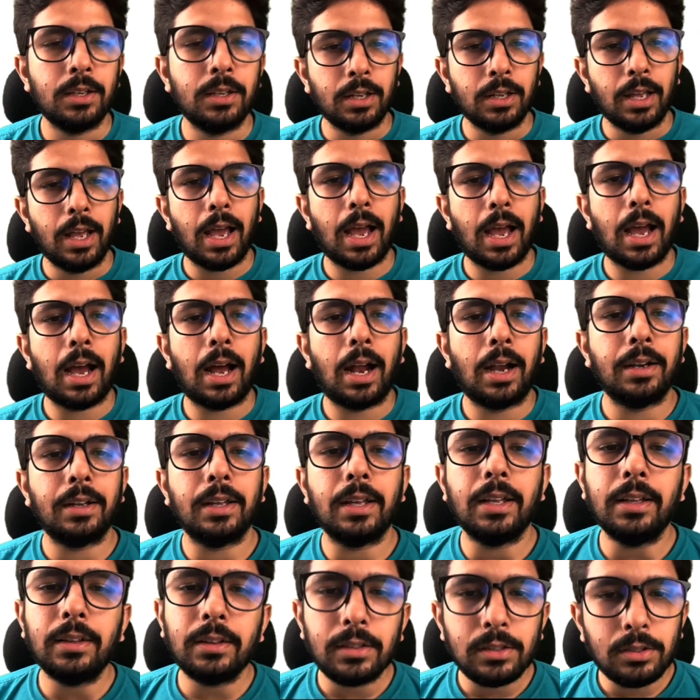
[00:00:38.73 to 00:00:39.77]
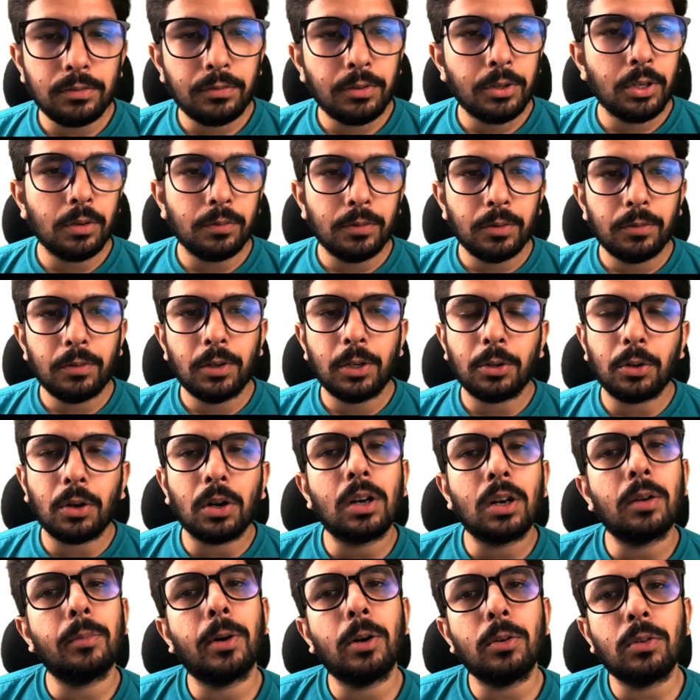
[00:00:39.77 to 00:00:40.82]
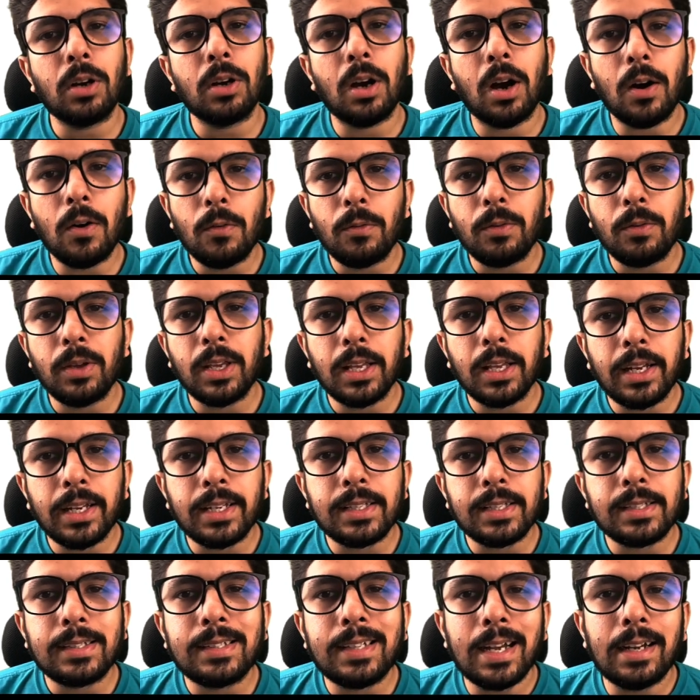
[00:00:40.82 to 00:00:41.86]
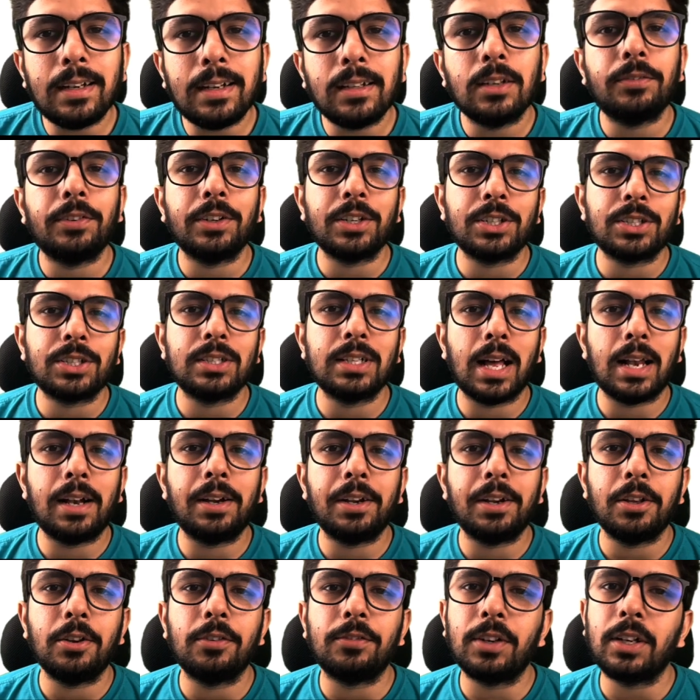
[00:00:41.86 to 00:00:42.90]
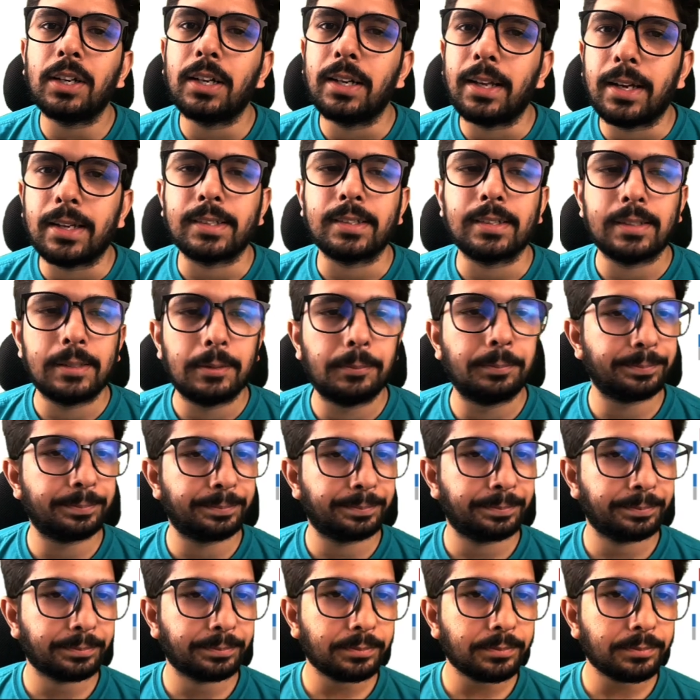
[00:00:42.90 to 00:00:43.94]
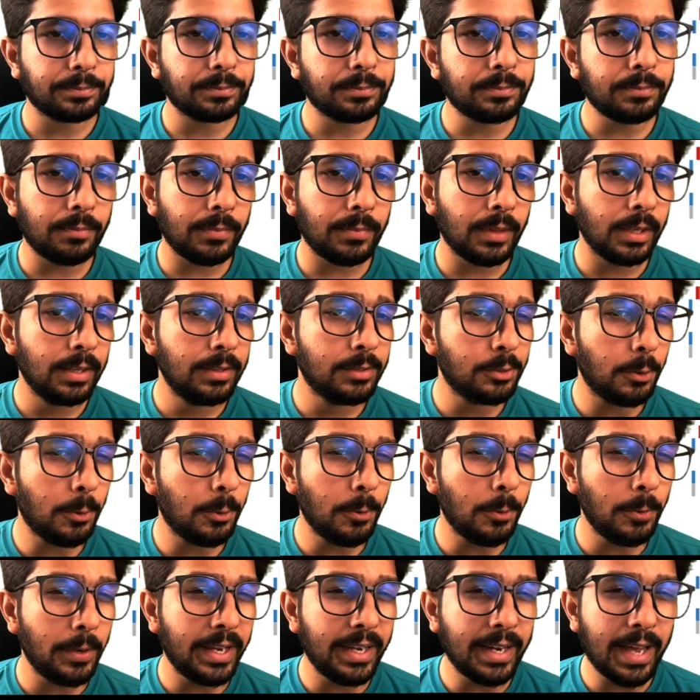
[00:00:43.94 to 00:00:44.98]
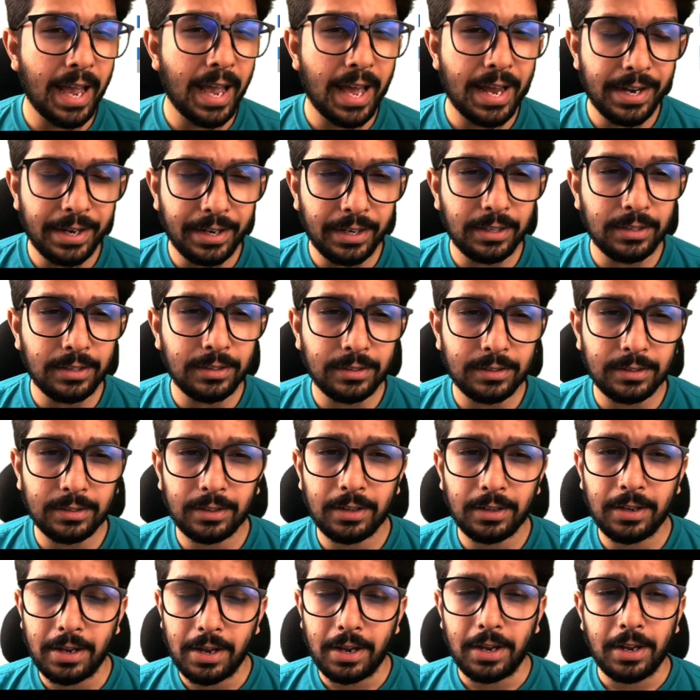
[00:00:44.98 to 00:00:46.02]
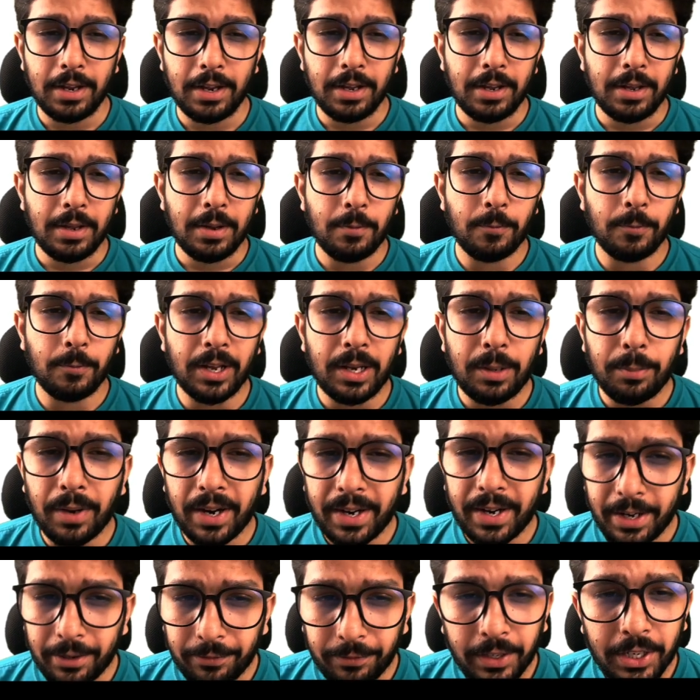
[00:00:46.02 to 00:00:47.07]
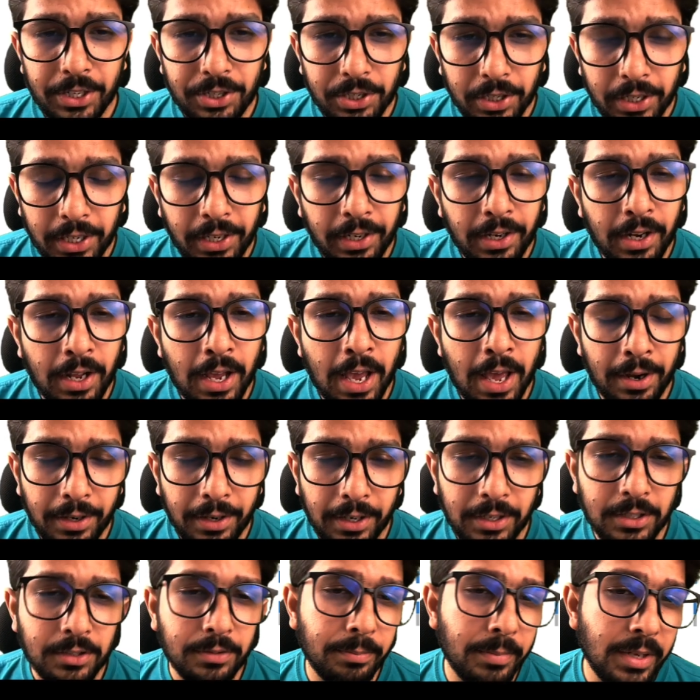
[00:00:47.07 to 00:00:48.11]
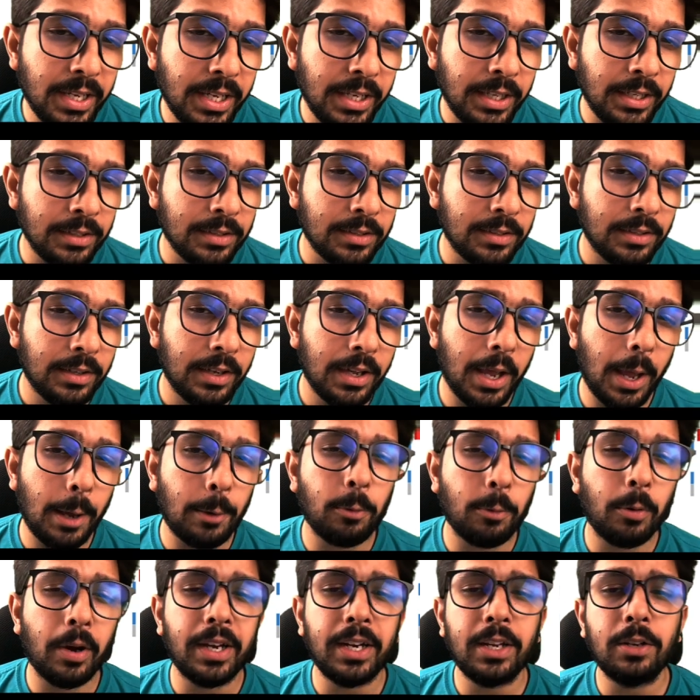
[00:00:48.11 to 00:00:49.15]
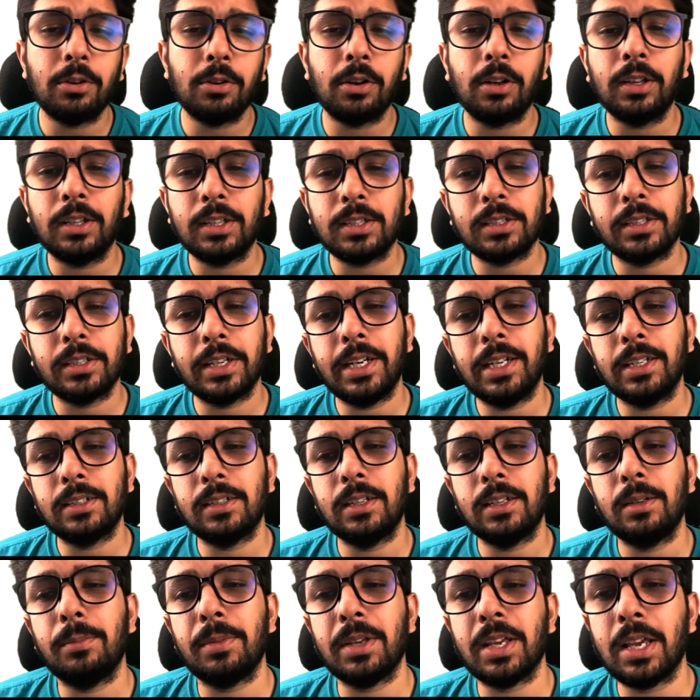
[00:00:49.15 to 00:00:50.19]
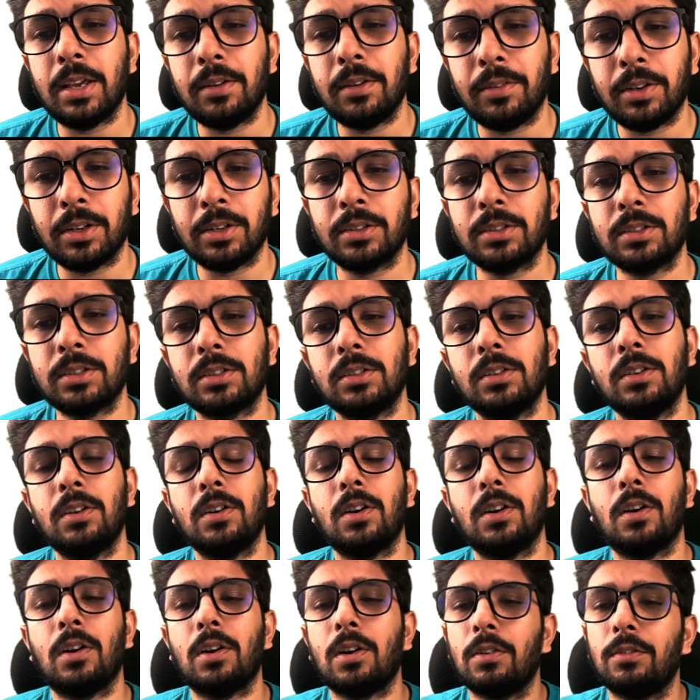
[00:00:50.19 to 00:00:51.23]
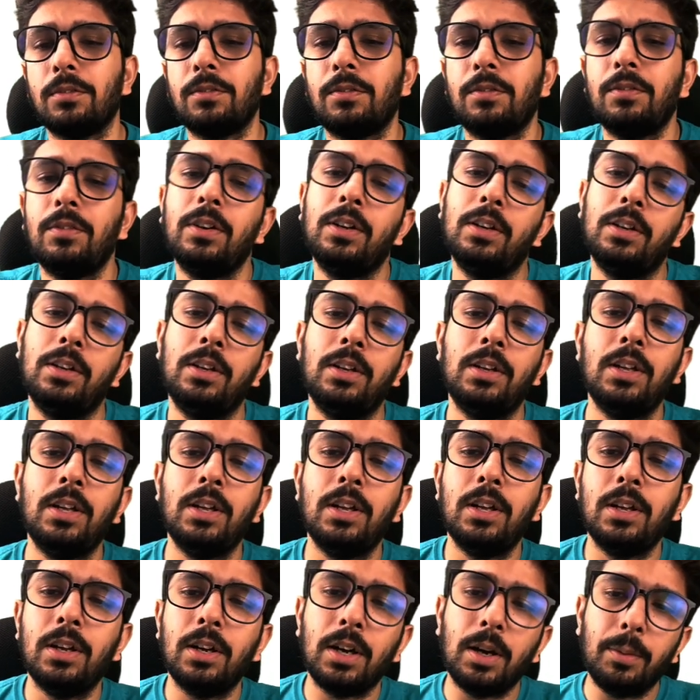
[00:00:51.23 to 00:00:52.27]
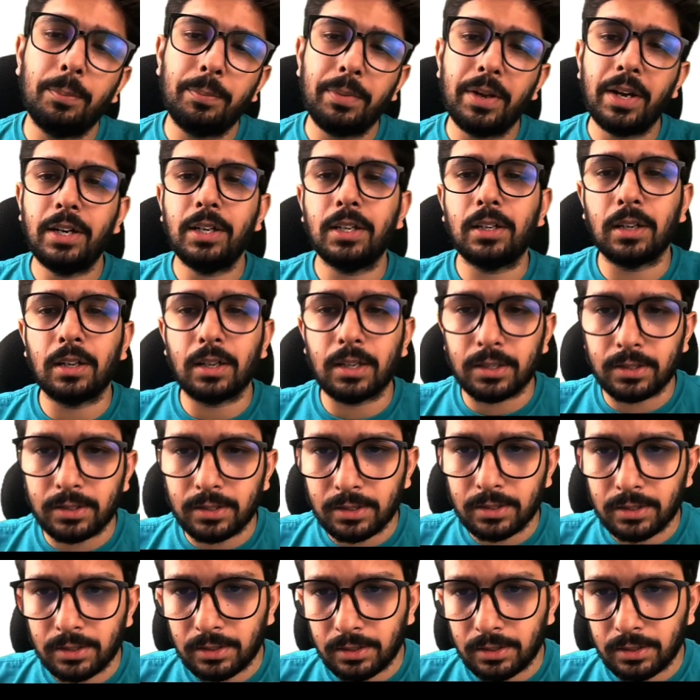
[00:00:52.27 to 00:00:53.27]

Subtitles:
And in this video, we will talk about how we can extend the functionality of a class. So inheritance, well, by definition, inheritance means acquiring all the states and behaviors of a parent class.